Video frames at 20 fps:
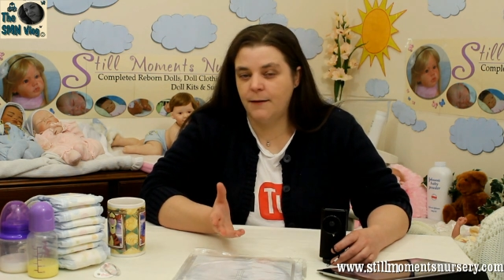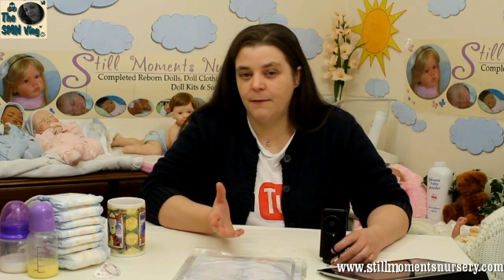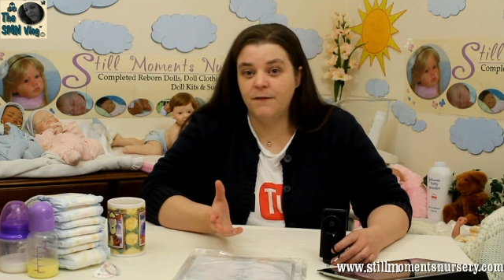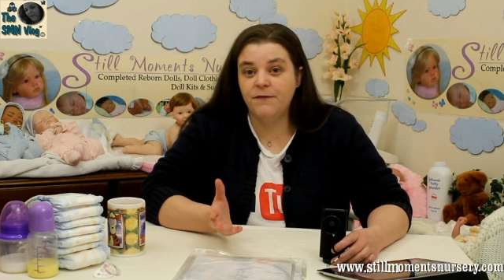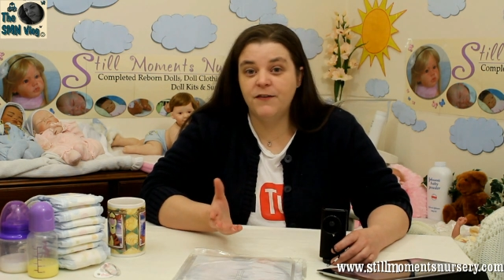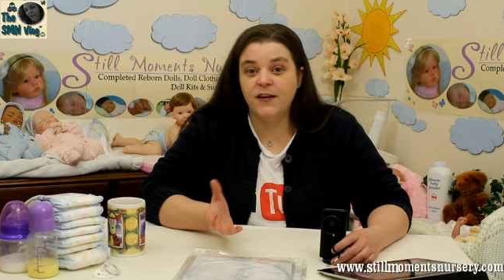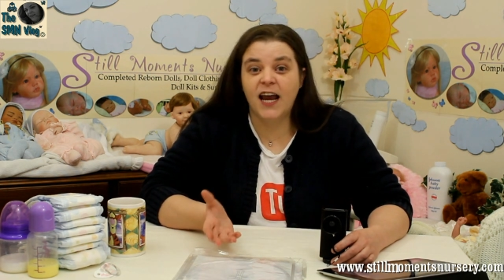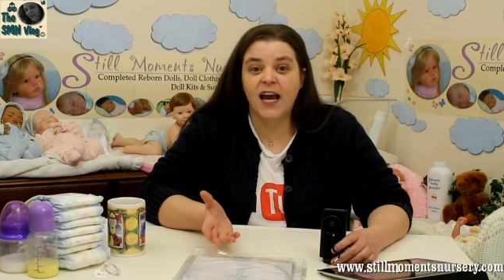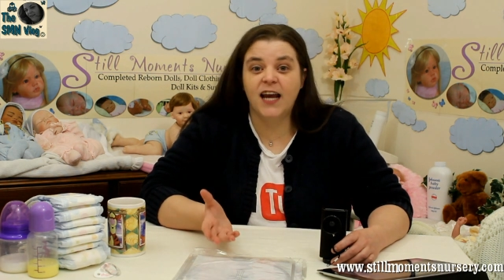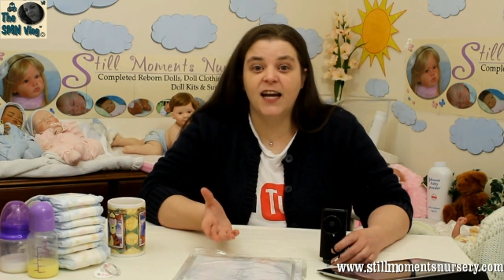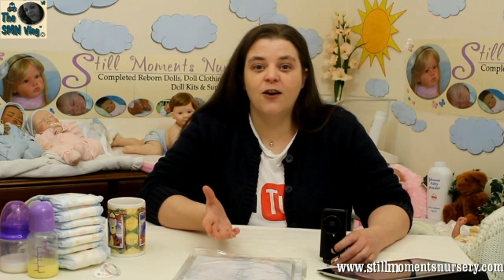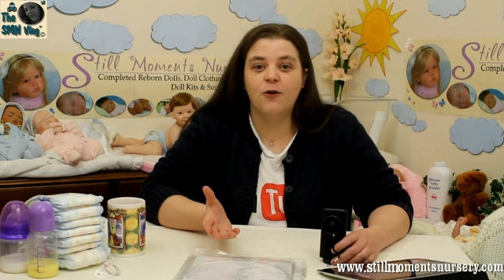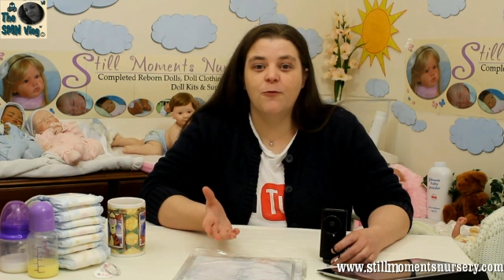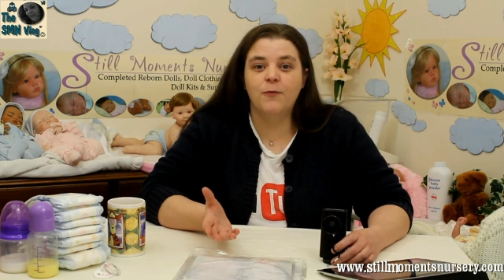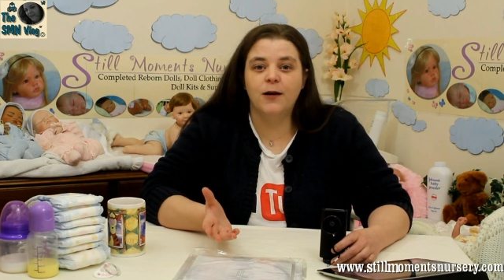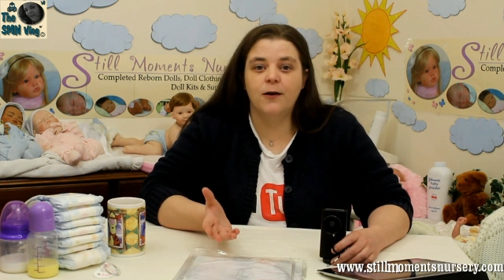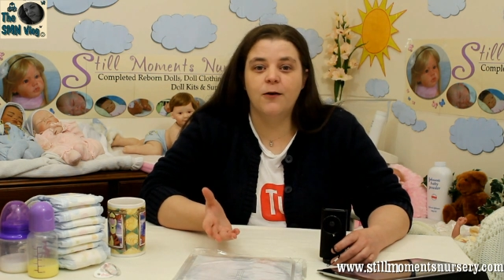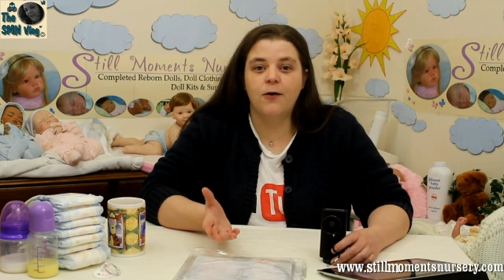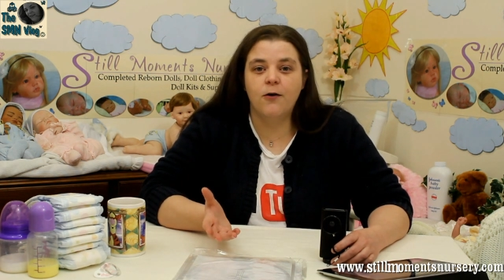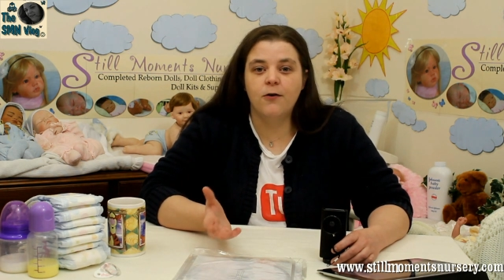if you can, help
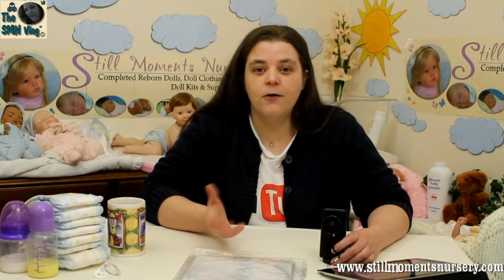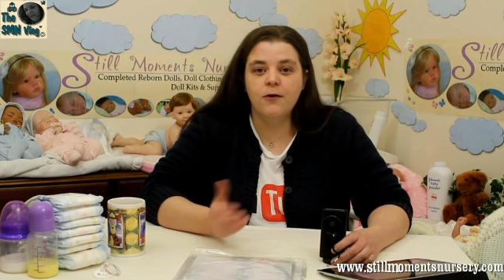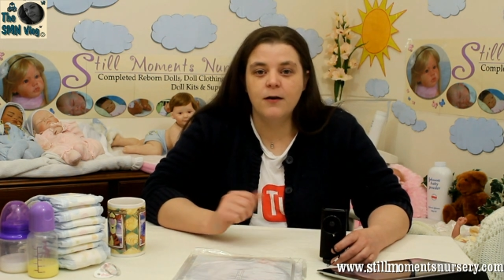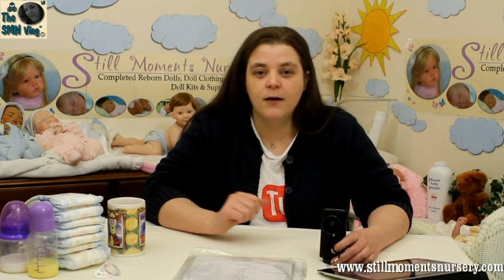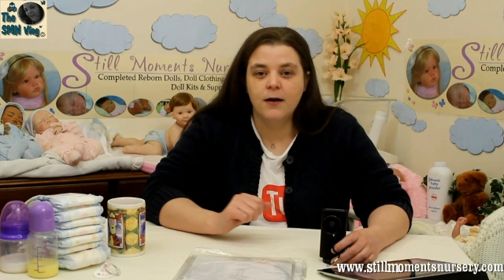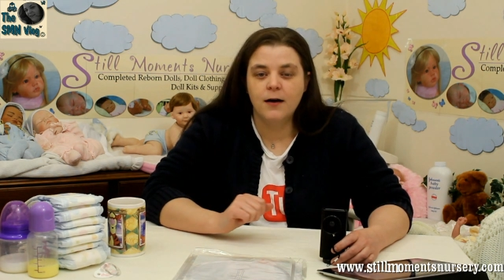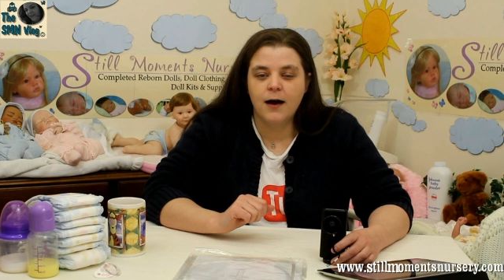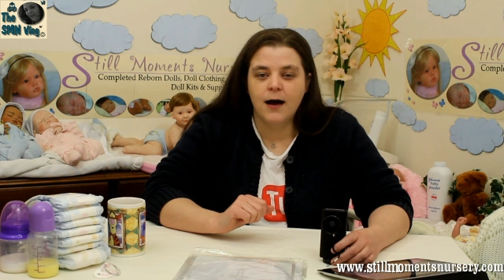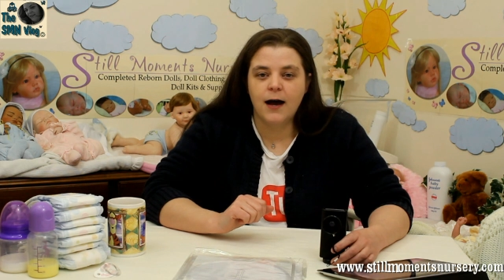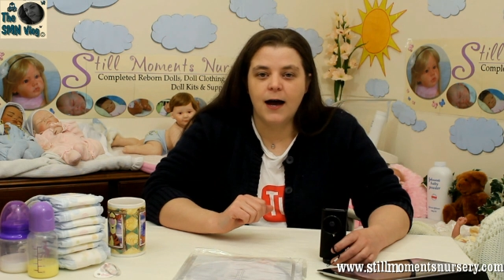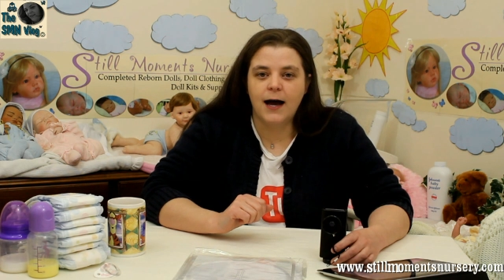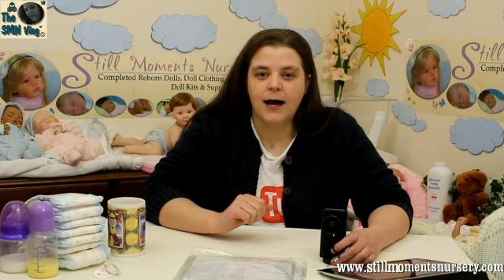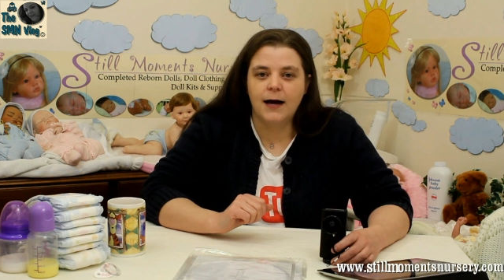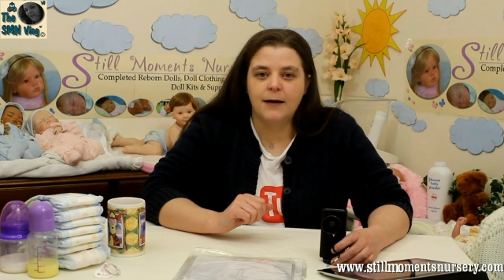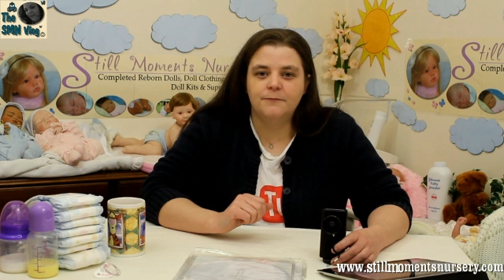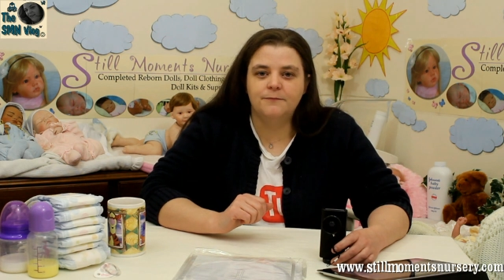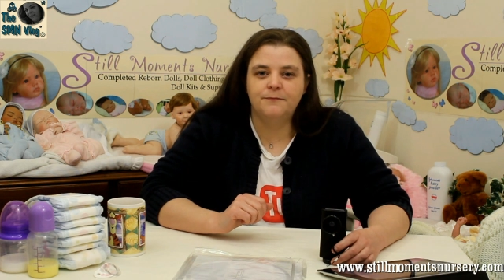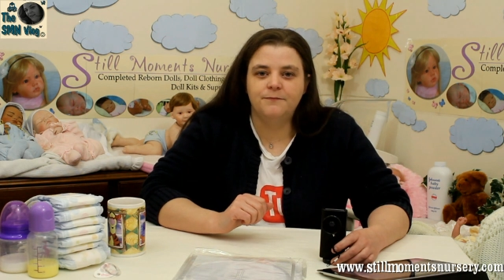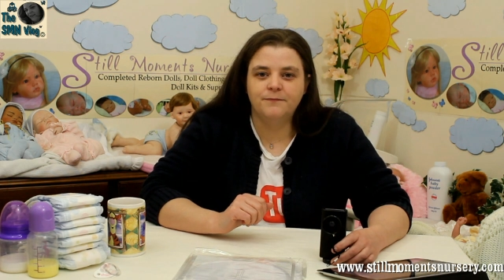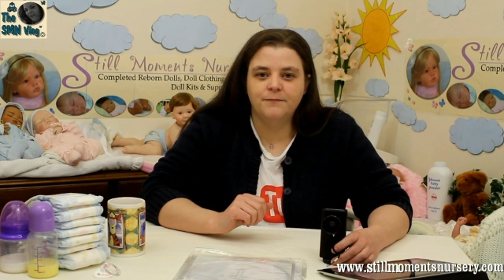me along
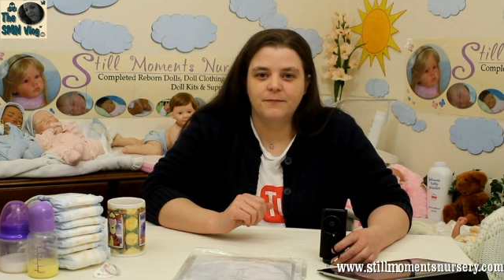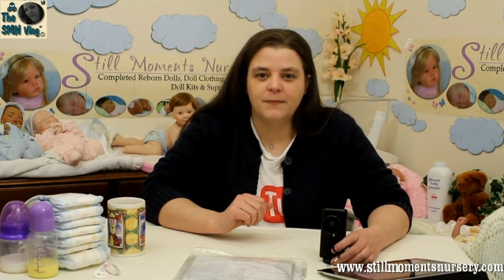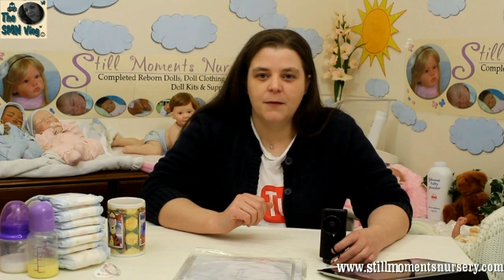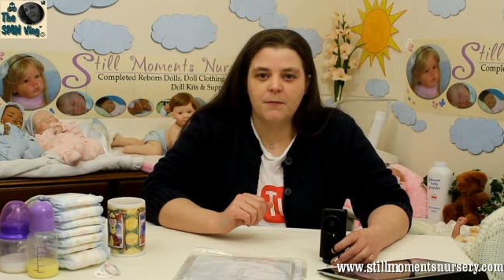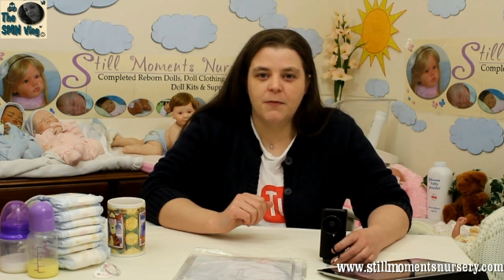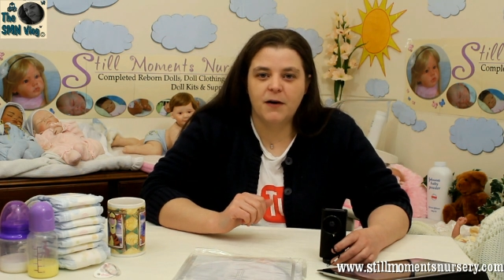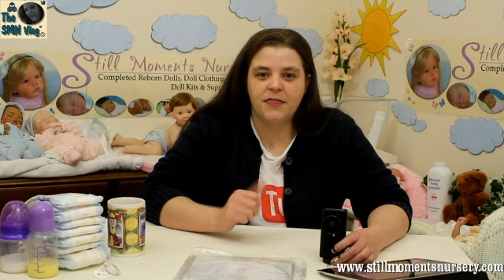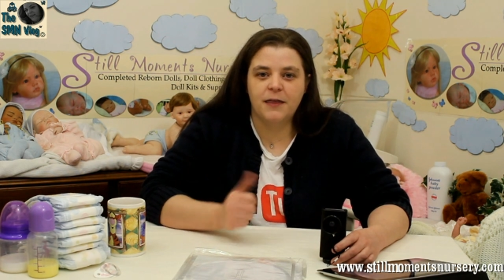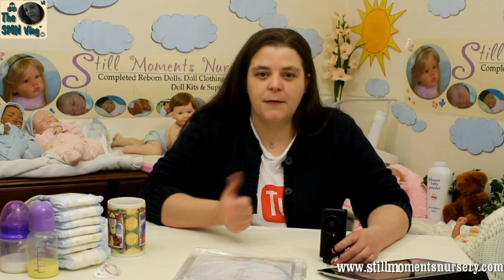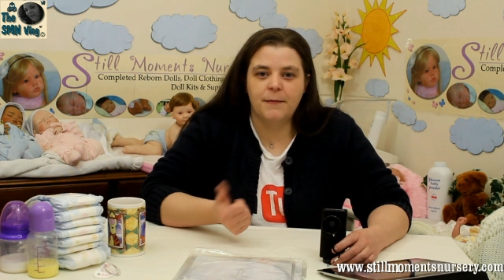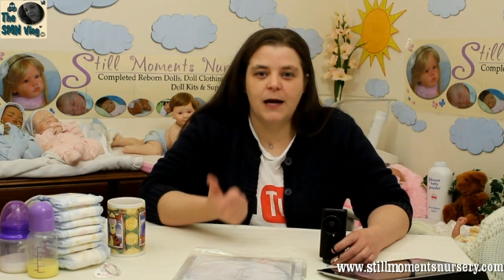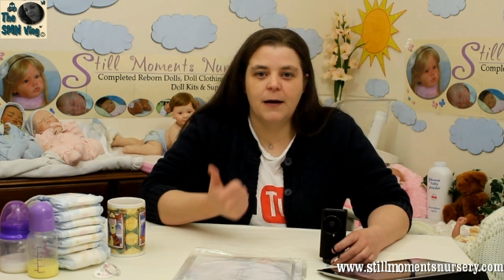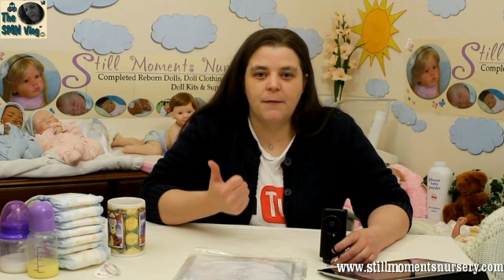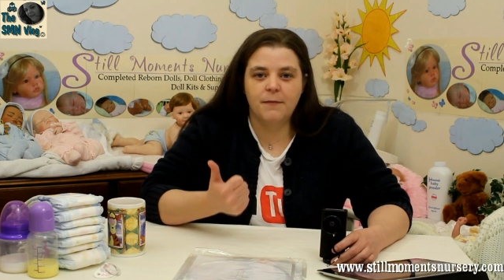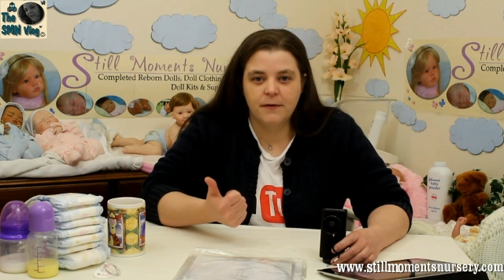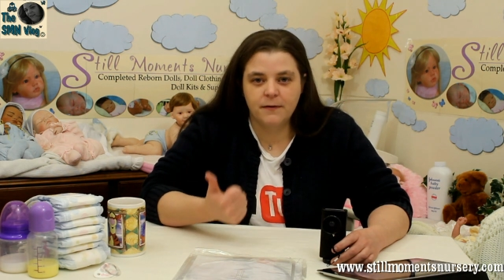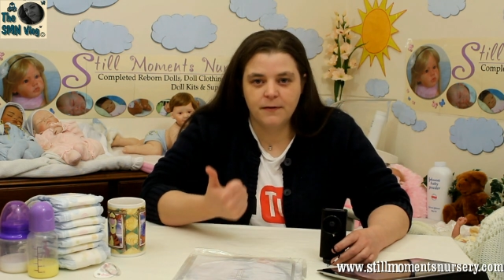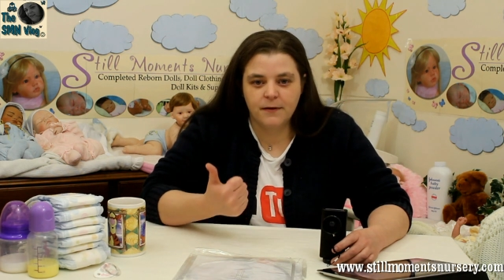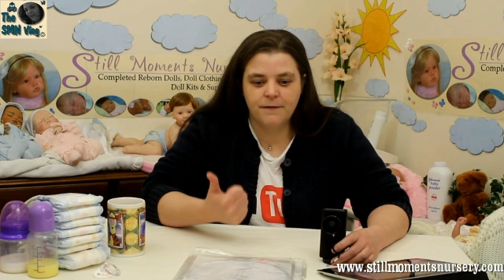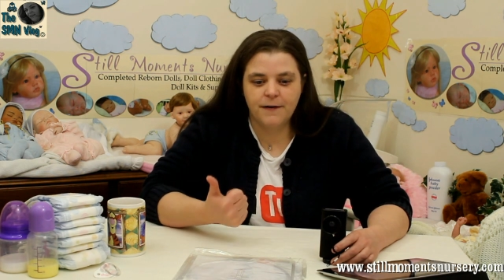by thumbing
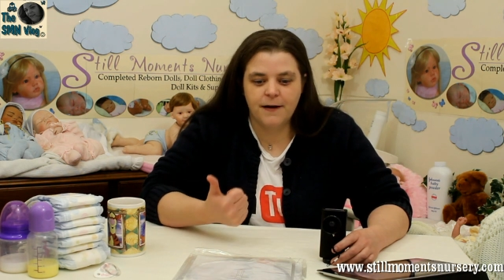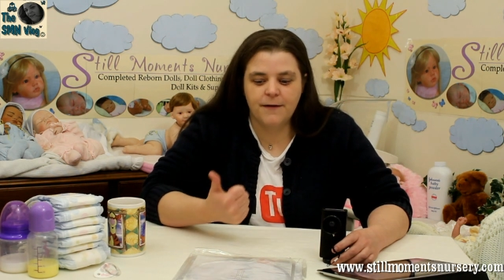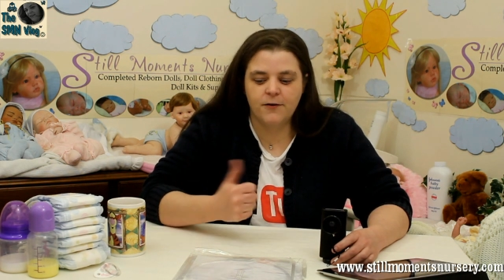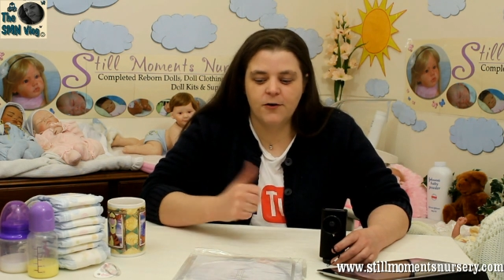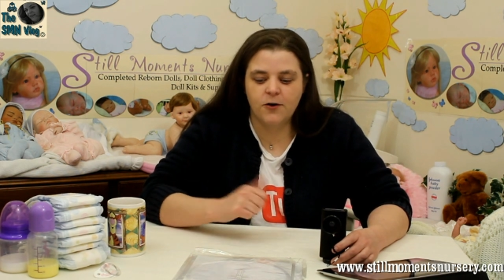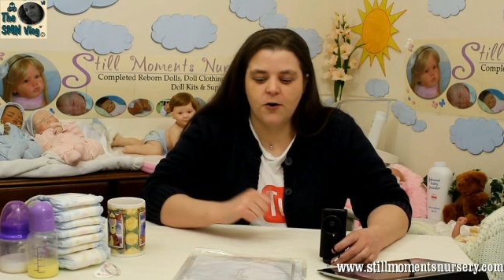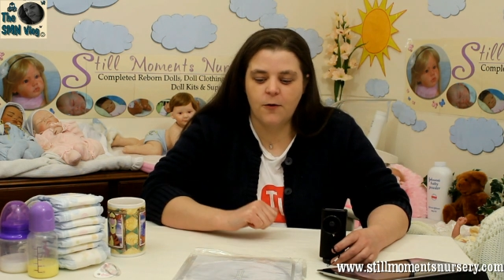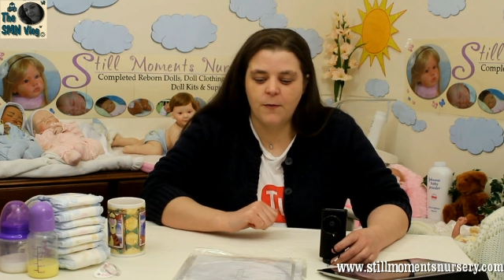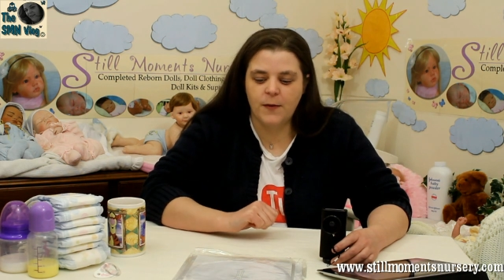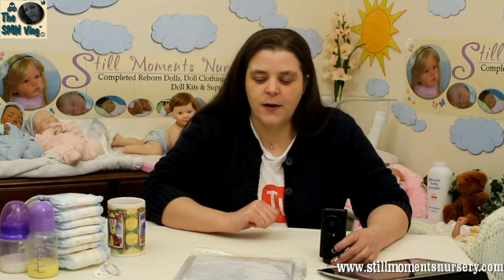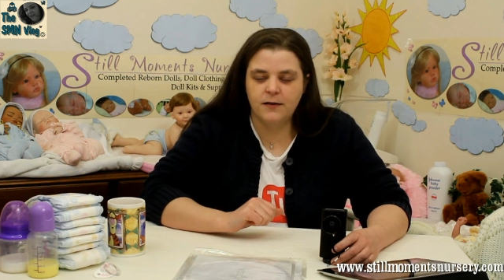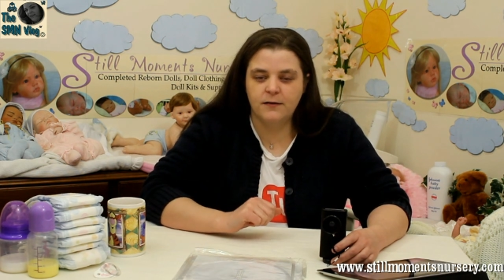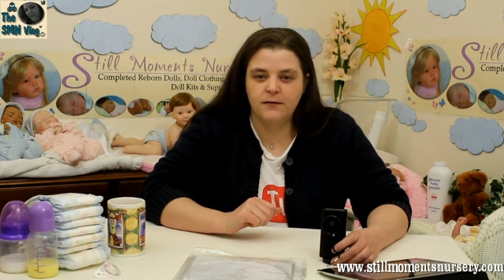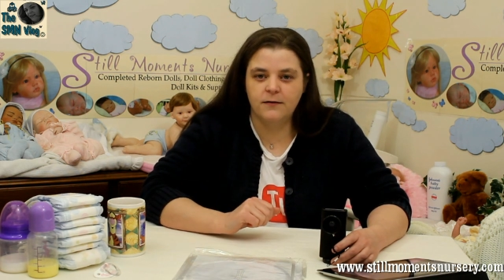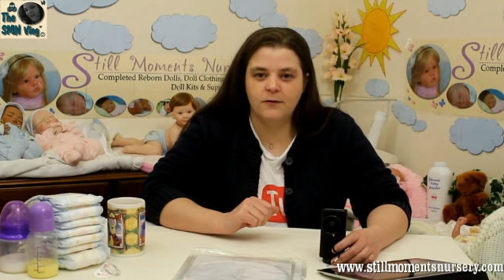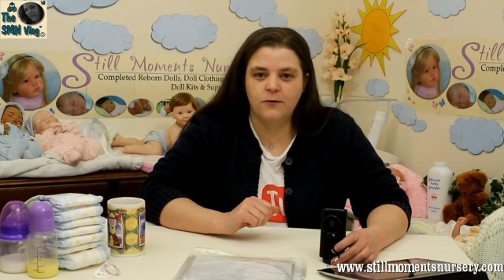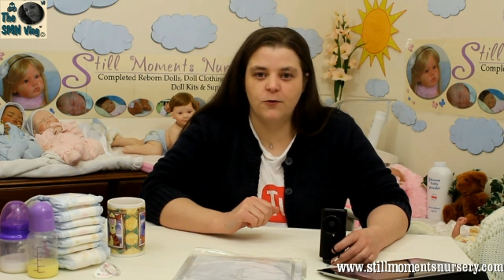up the favourite comment